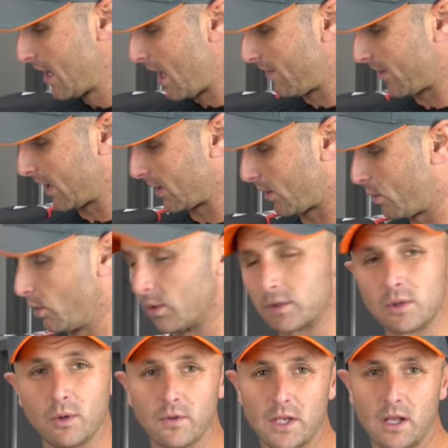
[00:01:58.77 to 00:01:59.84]
I've got a cool
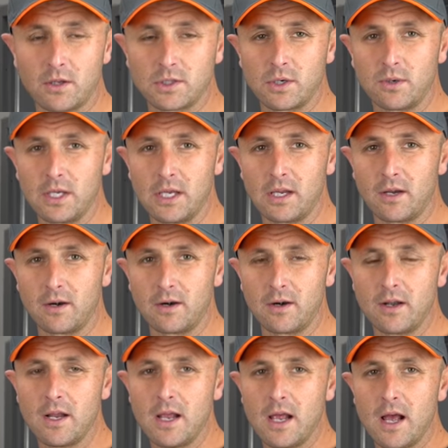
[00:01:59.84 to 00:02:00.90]
tool that I'll show you
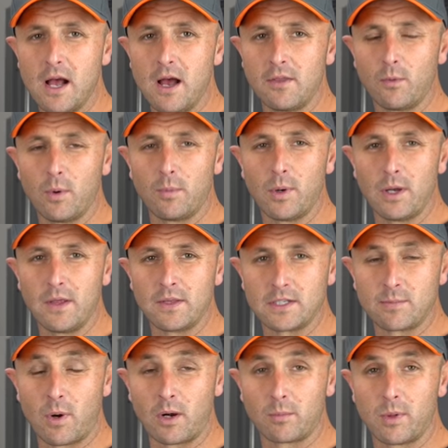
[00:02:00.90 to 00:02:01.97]
here uh, that we'll put in the
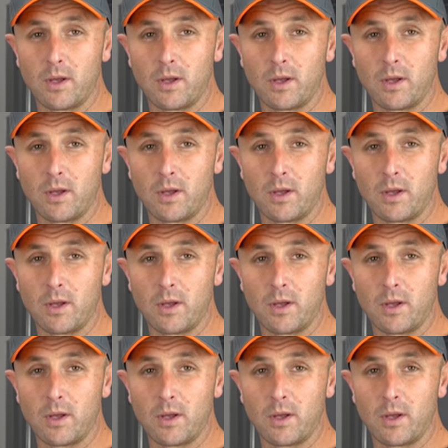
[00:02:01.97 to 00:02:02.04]
spark